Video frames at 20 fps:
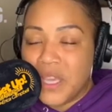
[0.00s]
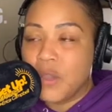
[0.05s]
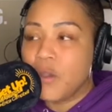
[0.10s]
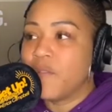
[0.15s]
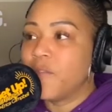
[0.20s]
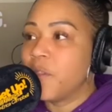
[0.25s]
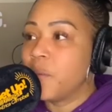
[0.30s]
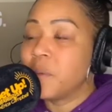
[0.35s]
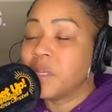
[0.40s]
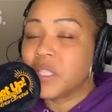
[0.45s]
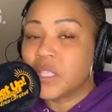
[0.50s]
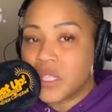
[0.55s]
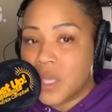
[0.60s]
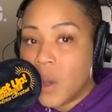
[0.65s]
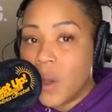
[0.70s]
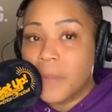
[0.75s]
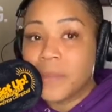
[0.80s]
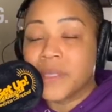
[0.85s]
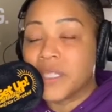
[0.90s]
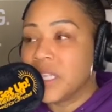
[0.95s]
You have to be
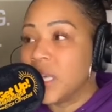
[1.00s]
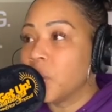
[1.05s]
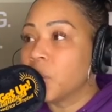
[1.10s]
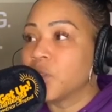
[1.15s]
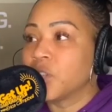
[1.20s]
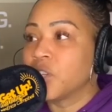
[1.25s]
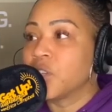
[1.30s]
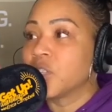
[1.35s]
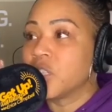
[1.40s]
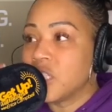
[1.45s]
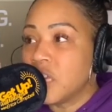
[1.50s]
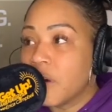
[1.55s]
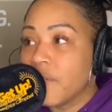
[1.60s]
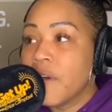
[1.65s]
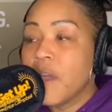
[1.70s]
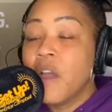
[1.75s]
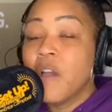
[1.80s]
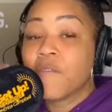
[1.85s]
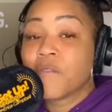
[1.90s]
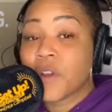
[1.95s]
so upset with
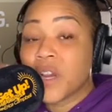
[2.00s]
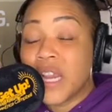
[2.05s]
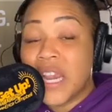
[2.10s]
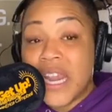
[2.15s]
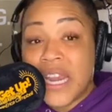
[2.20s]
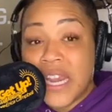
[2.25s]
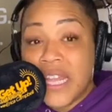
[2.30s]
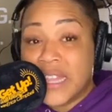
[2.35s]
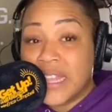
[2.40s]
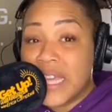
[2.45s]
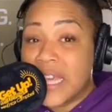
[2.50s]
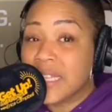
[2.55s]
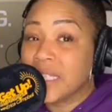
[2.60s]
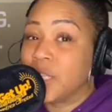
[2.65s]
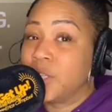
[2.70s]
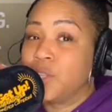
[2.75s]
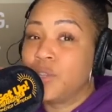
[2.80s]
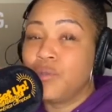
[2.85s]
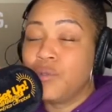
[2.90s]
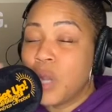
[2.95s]
yourself for eating things
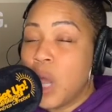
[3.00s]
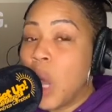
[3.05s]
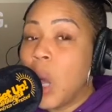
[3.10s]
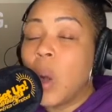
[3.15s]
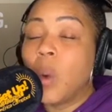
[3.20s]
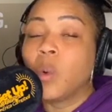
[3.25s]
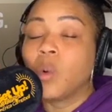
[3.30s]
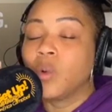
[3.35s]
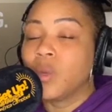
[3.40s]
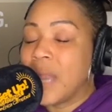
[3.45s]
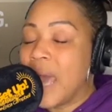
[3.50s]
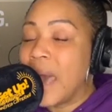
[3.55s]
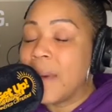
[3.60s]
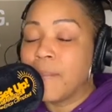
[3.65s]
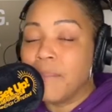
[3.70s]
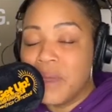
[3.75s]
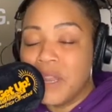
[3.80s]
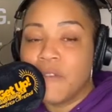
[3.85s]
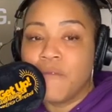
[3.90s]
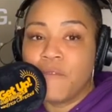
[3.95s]
that you know will
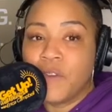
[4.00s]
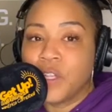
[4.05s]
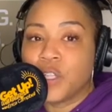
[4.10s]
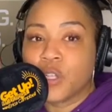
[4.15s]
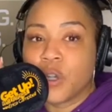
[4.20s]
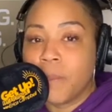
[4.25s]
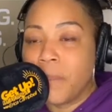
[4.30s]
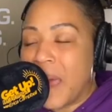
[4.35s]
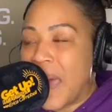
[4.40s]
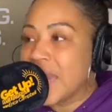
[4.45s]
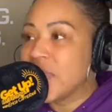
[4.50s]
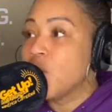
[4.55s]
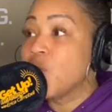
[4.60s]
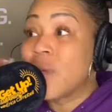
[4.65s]
not benefit your body.